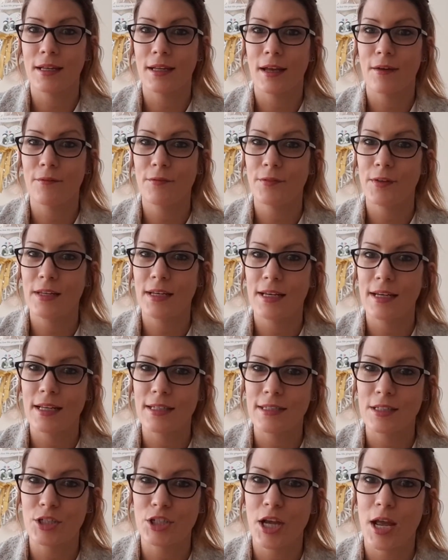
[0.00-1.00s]
and feeling
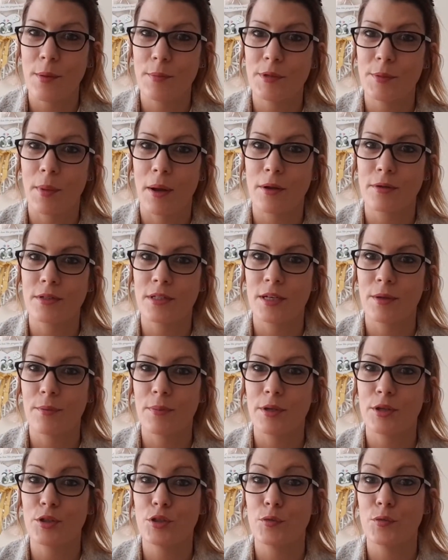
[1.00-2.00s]
less ashamed about it,
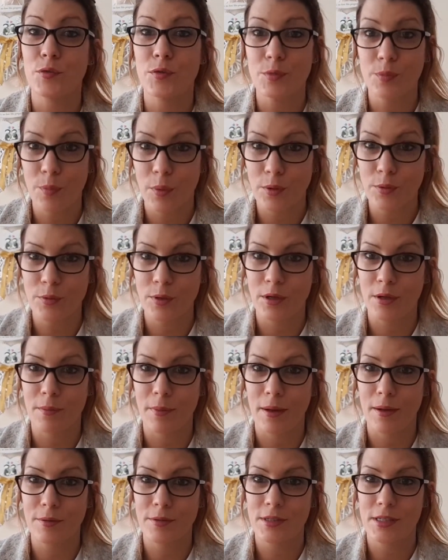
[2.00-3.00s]
because you've spoken
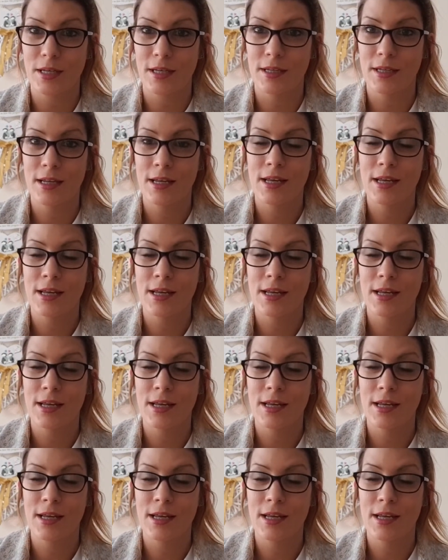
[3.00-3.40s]
about it.